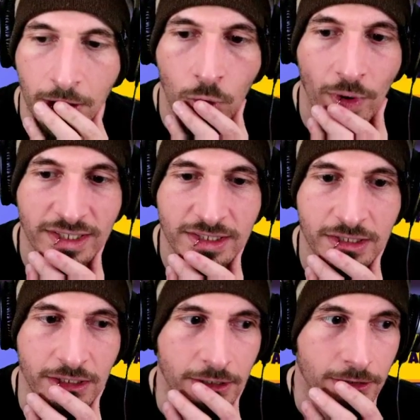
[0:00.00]
quests
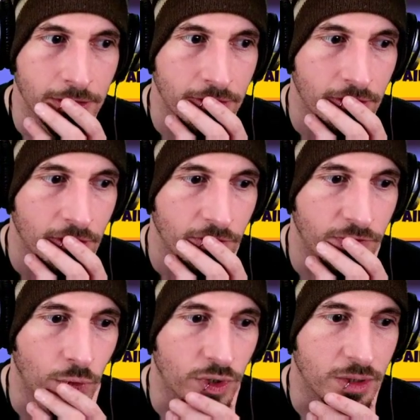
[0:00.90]
here
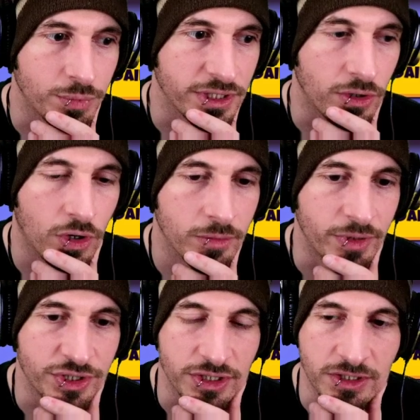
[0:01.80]
for complete hard
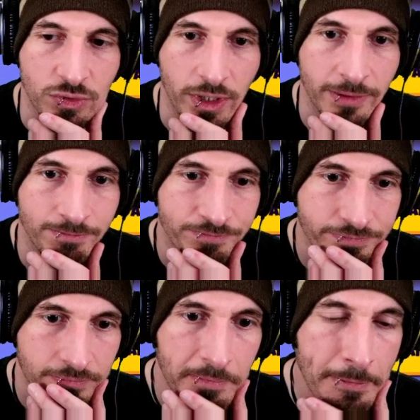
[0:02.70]
missions, right?
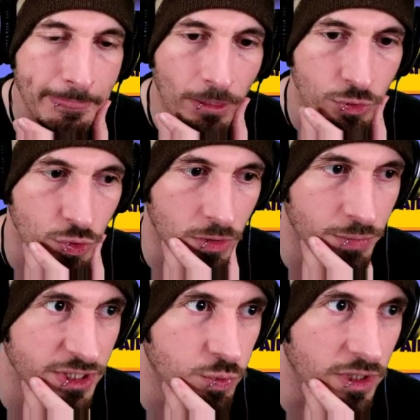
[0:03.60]
So it
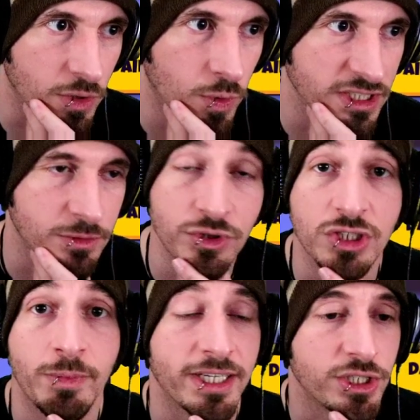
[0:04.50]
completes one of the quests just by